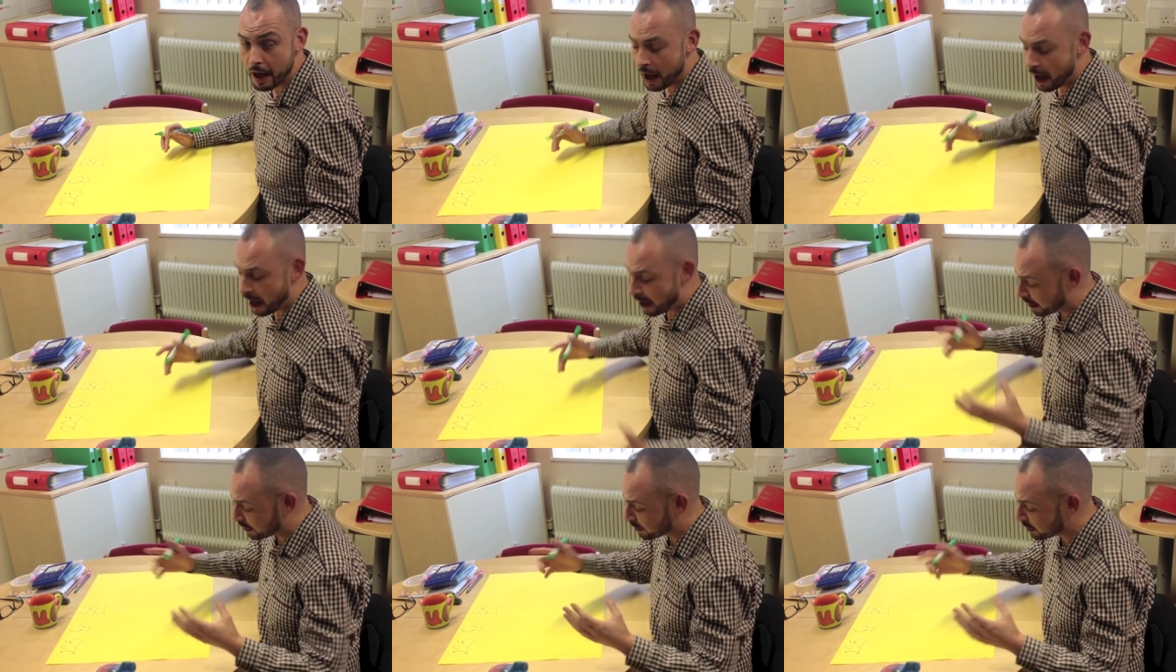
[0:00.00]

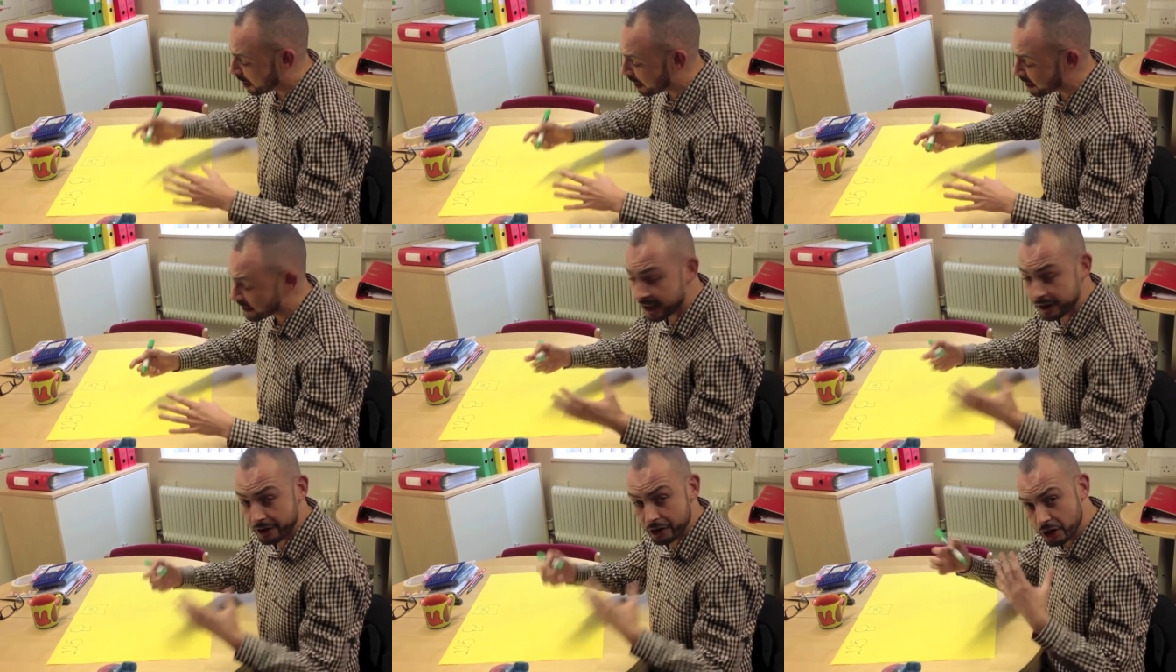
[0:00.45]
And I
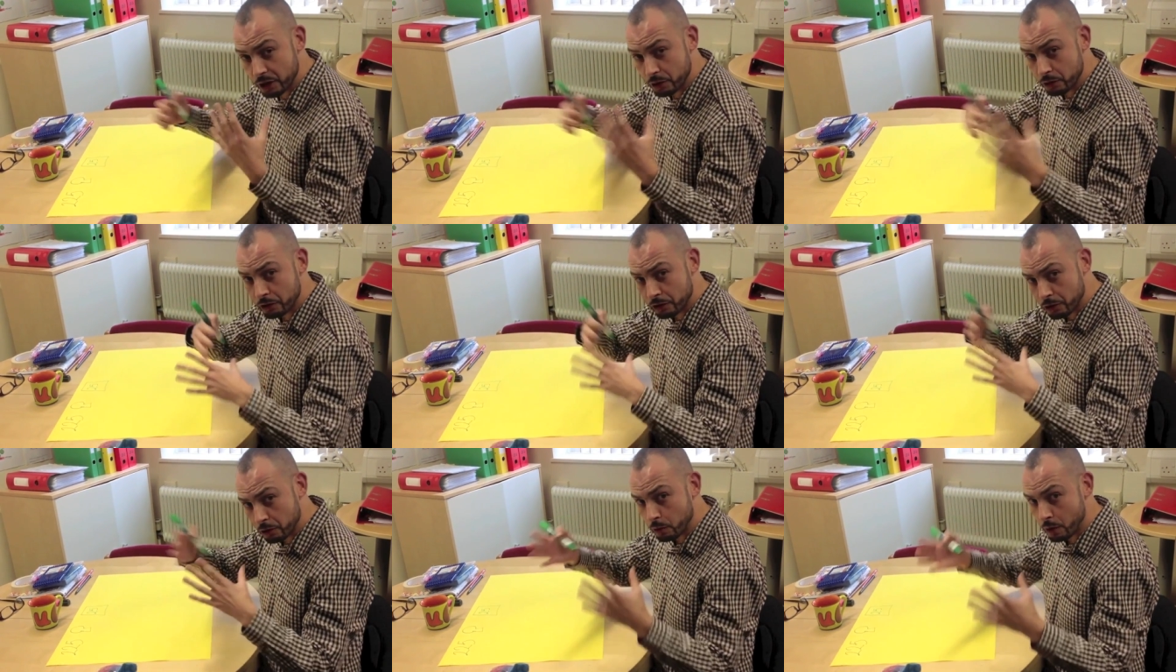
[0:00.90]
kind of get the
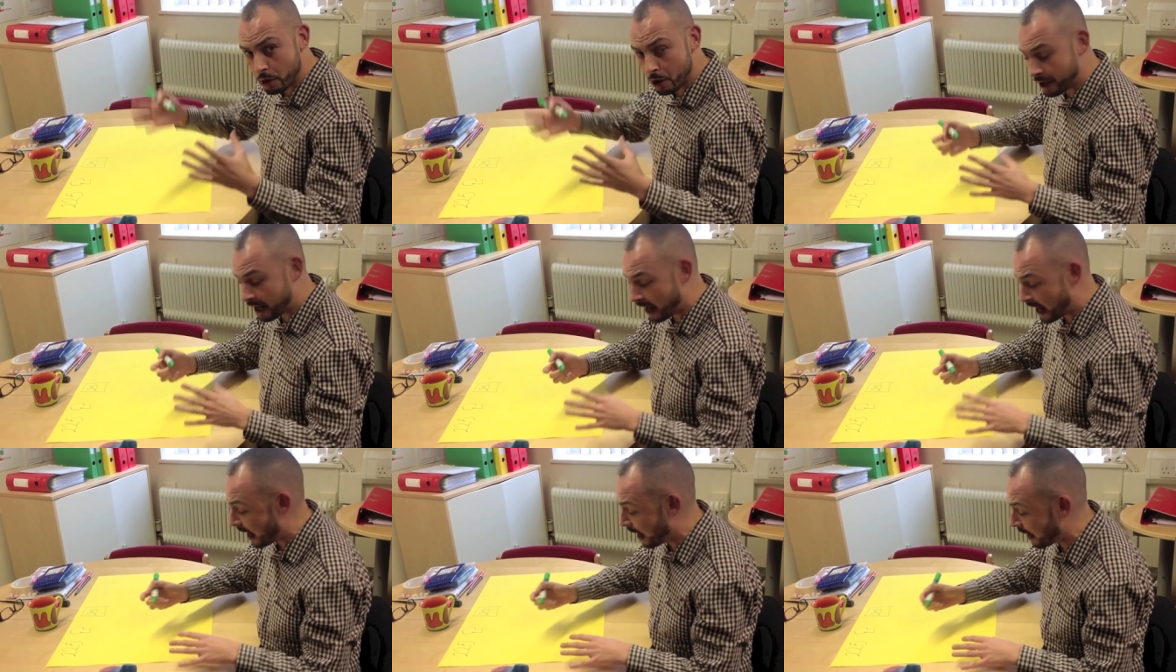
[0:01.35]
children to
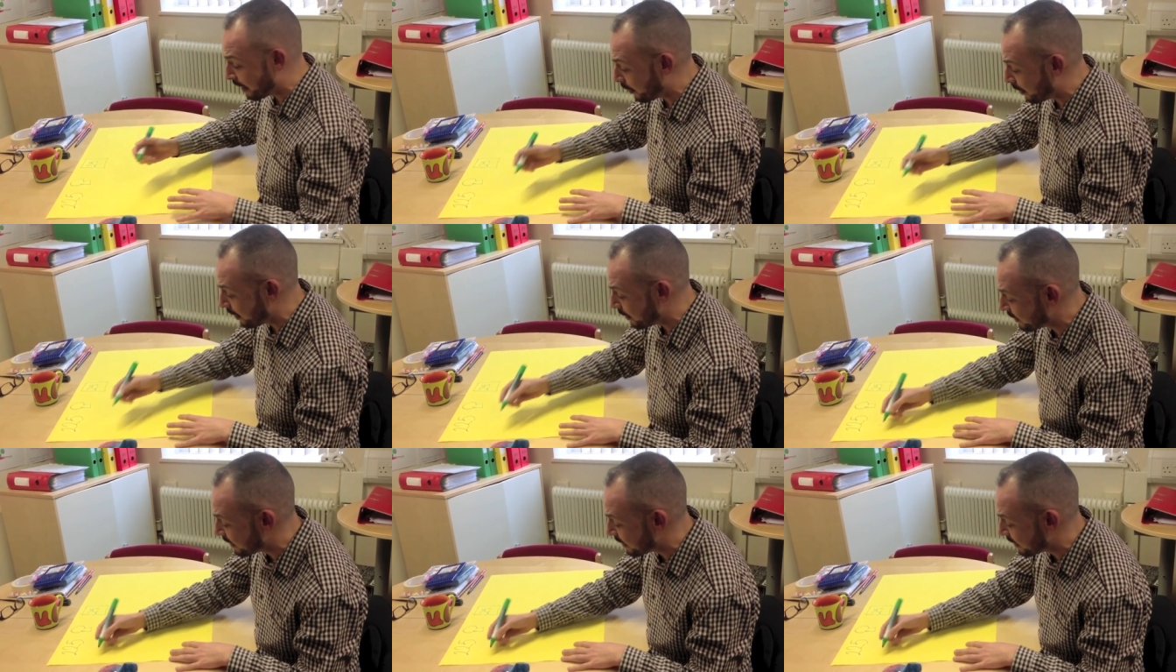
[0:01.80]
work it out like